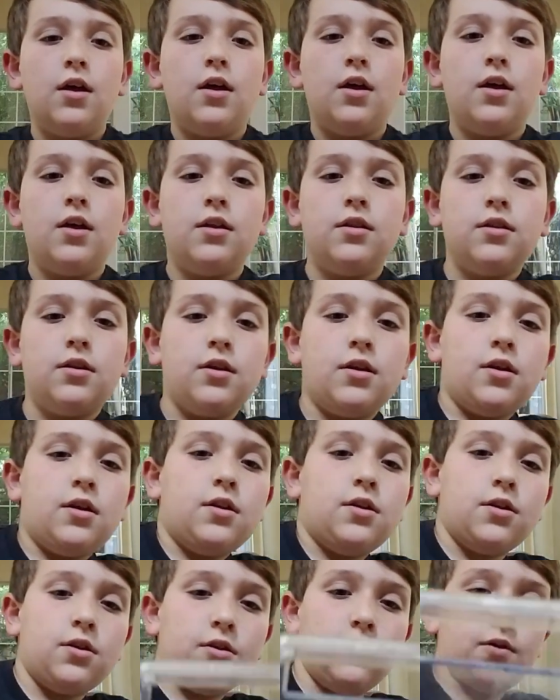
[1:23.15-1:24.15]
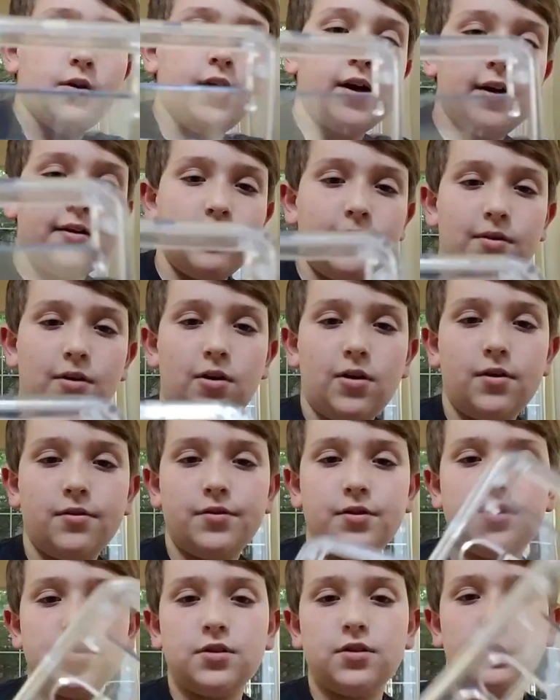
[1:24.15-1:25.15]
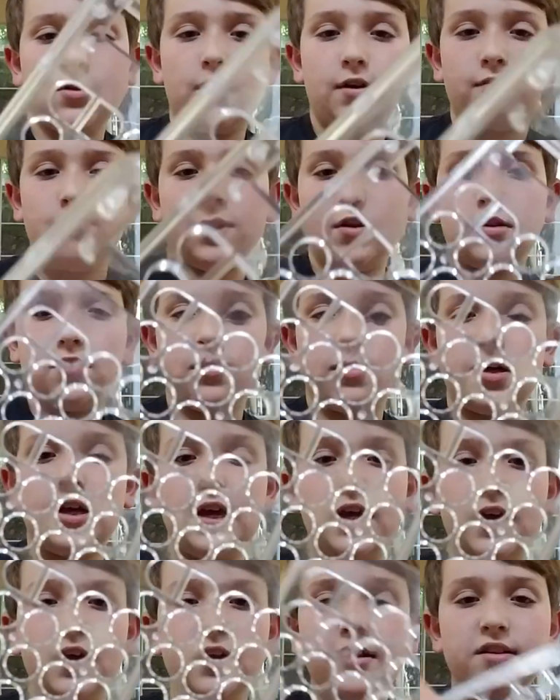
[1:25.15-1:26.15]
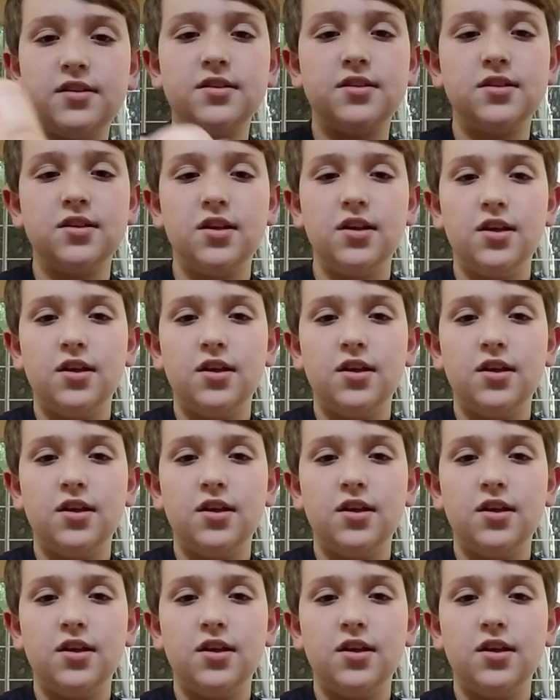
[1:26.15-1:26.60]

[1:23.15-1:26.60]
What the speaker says: and then you have the case.